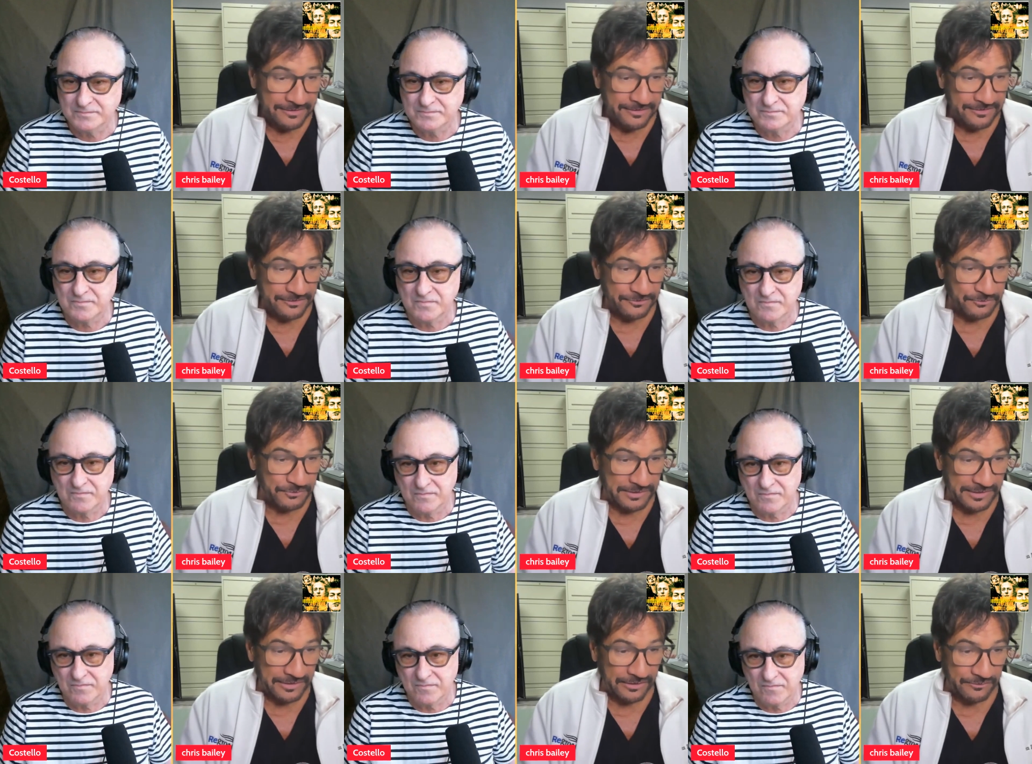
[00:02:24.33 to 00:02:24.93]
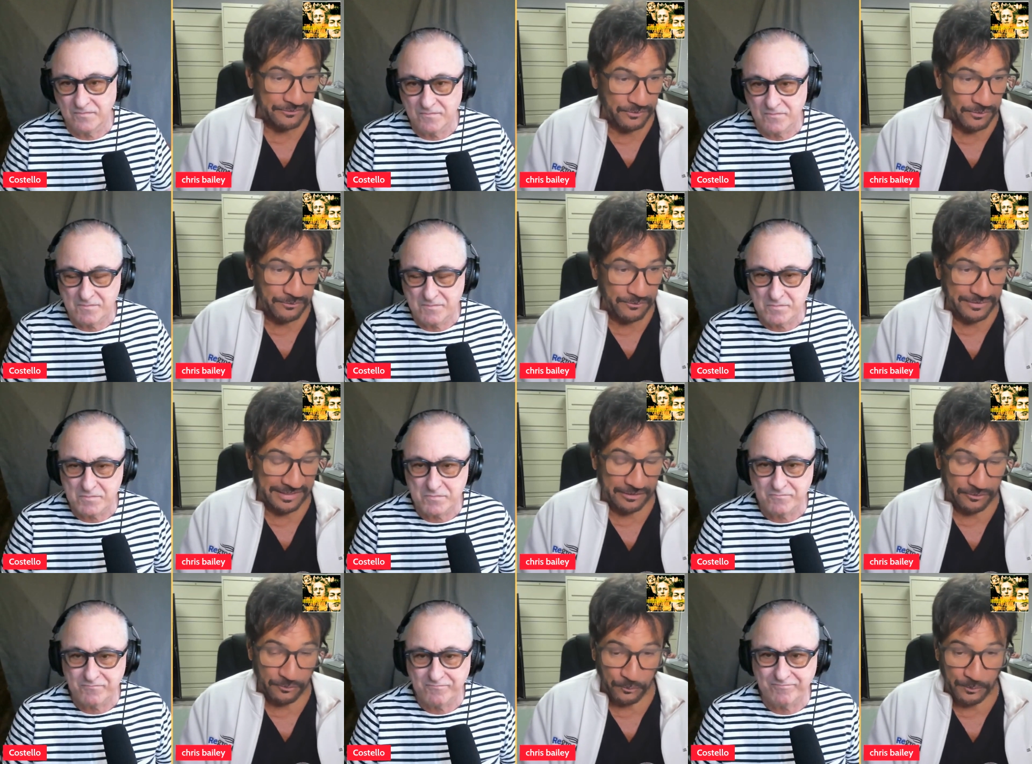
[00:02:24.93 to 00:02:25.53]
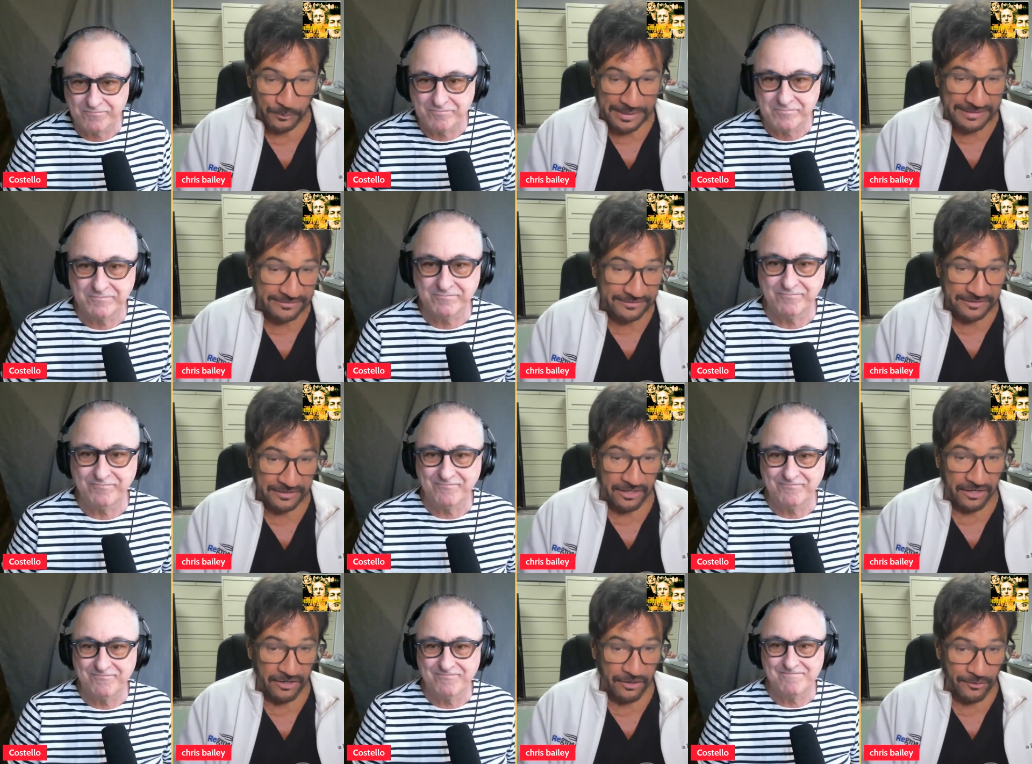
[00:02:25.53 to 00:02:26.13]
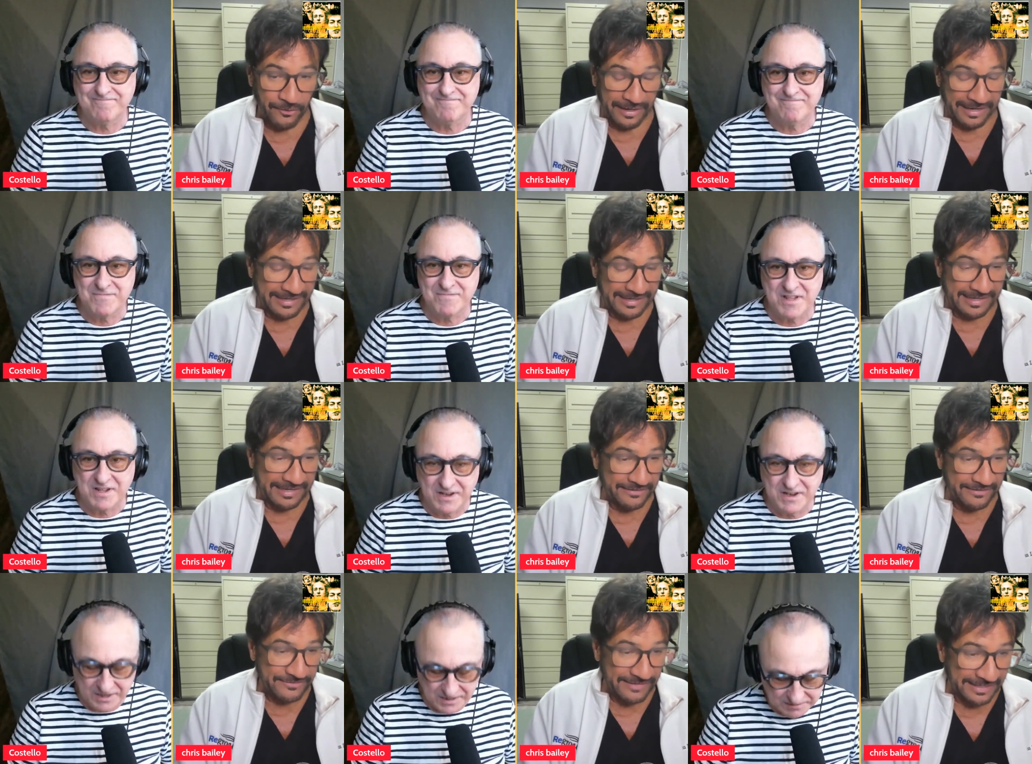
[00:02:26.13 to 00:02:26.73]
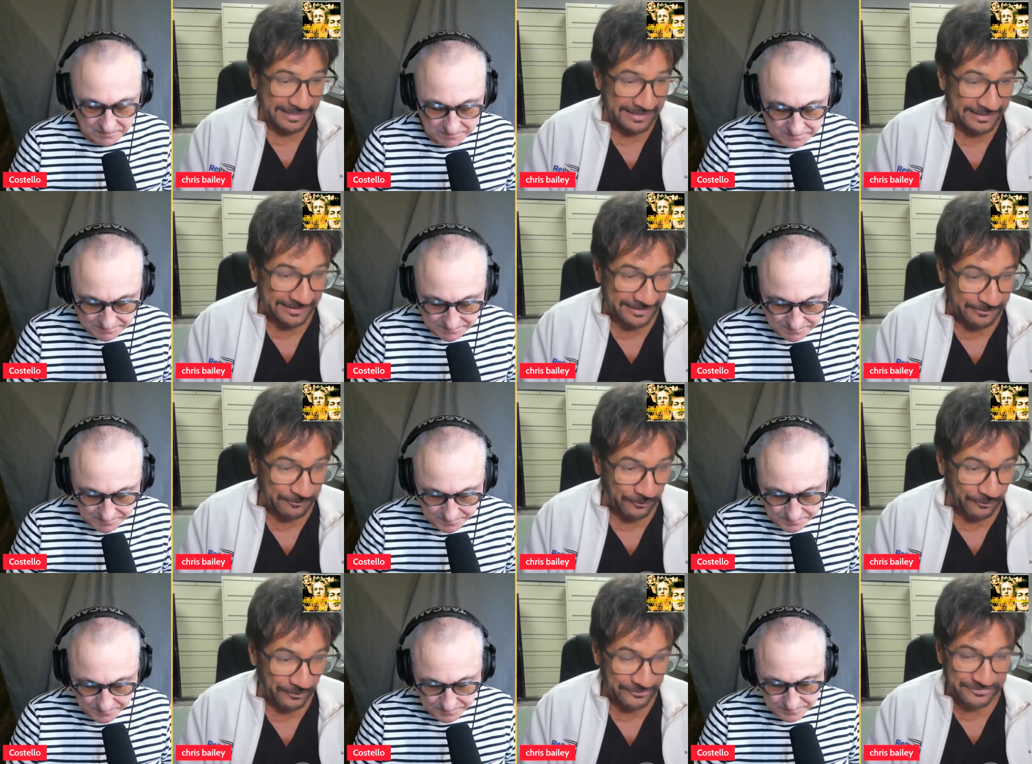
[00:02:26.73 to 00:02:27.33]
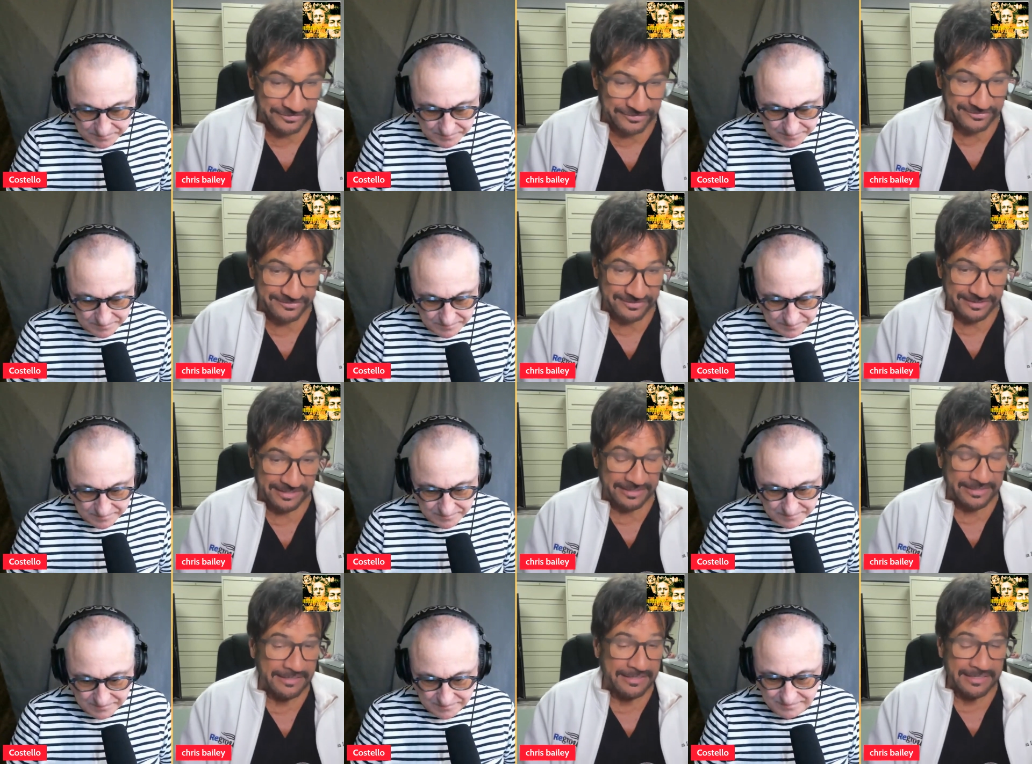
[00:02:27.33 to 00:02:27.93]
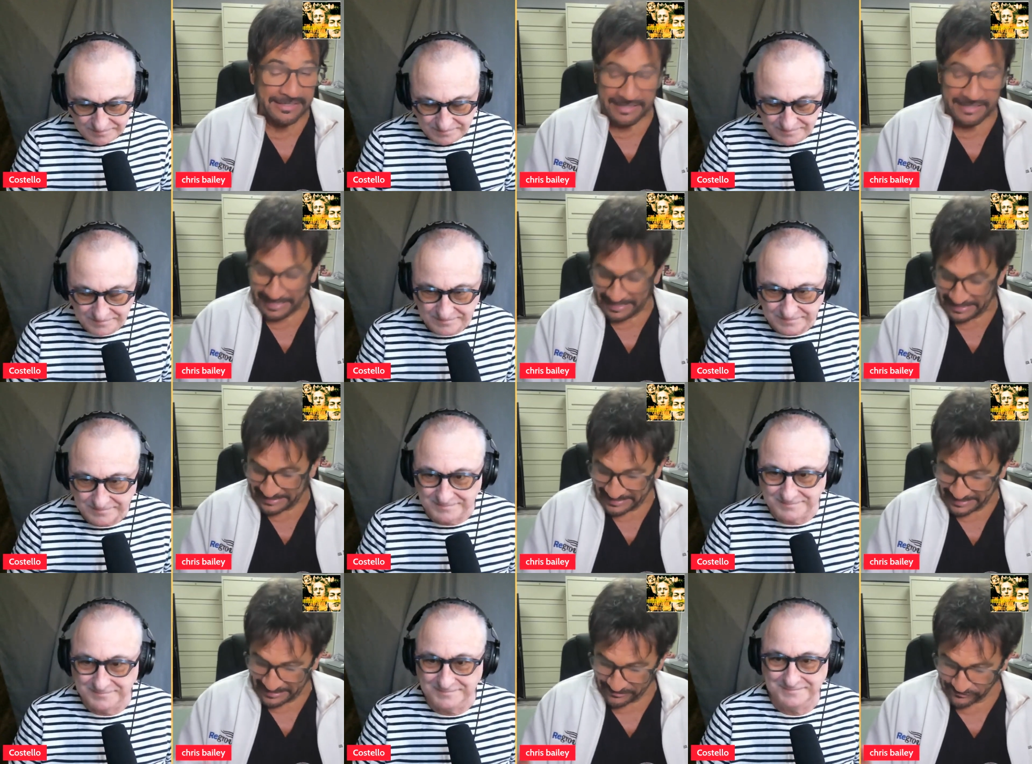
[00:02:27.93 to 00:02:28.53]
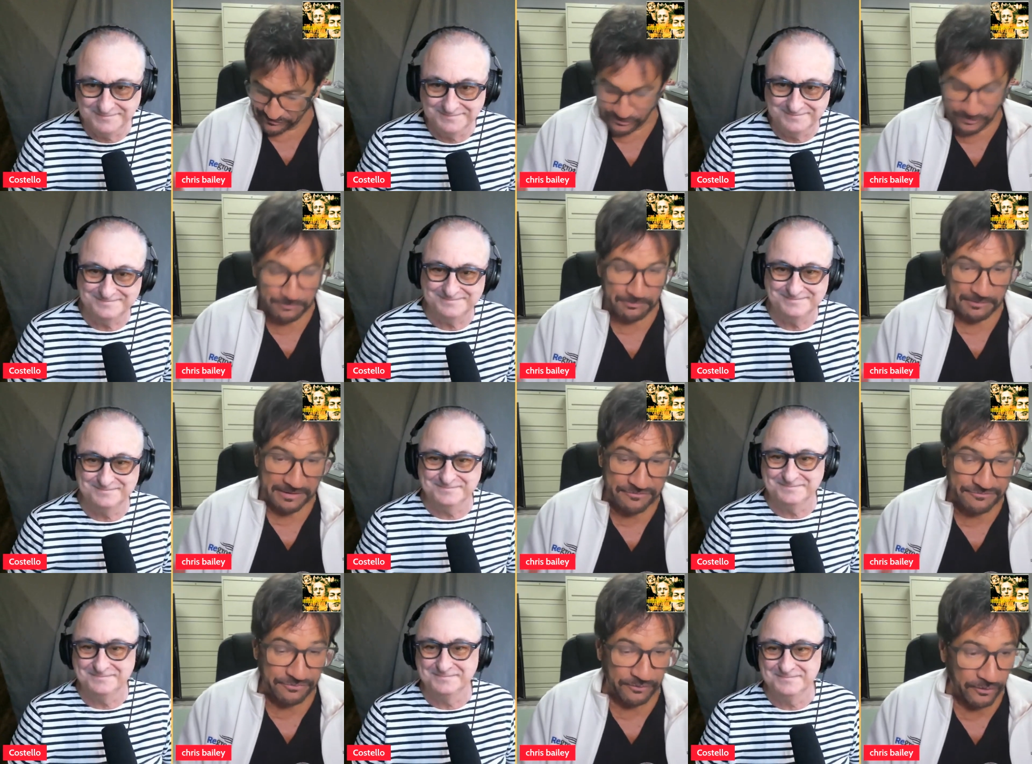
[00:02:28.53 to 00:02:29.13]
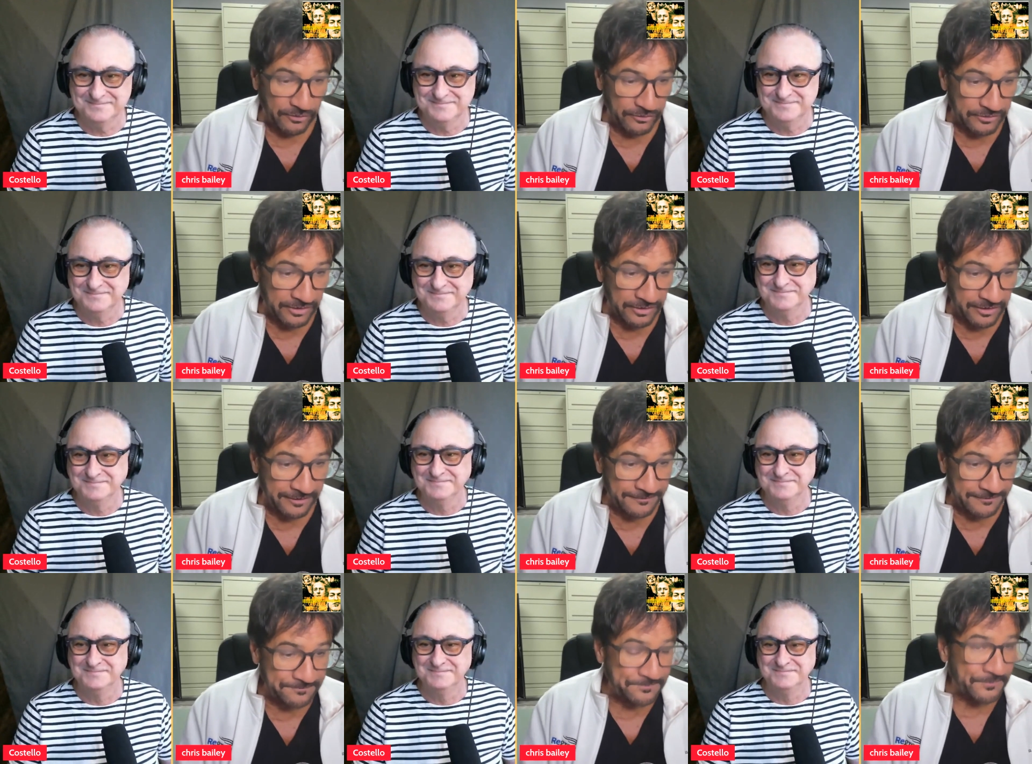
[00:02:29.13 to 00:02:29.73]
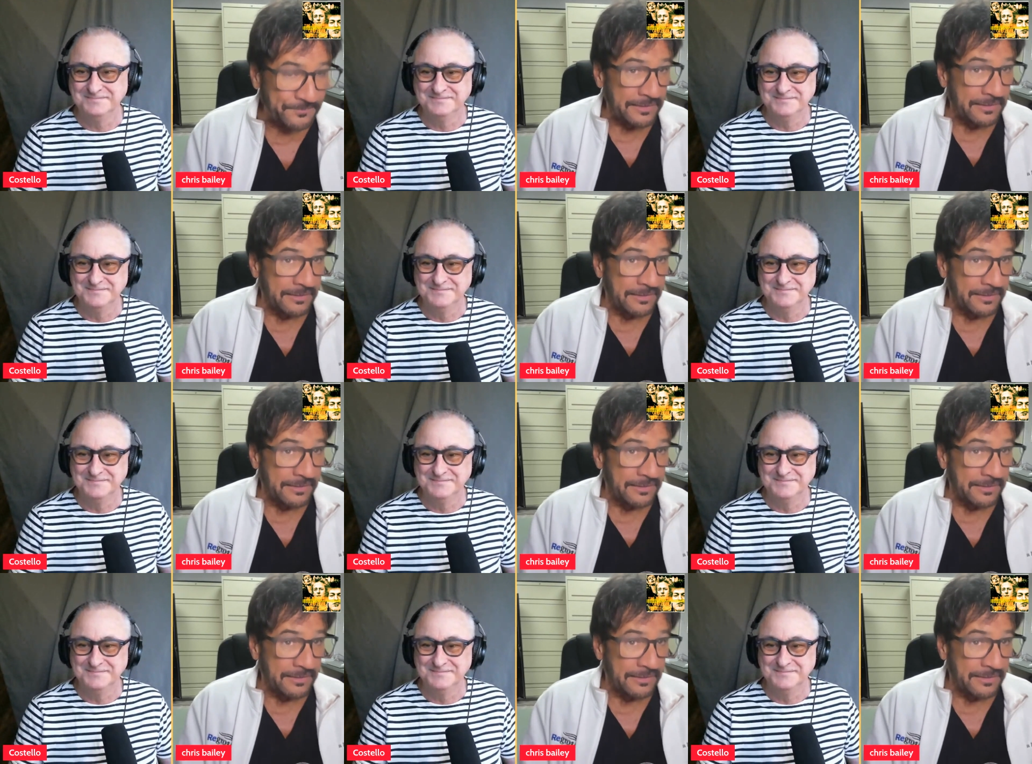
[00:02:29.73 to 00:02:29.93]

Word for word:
Speaker 1: because we get well, we got a week to go. I can't take uh-huh. it anymore. It's just like I can't turn my phone on.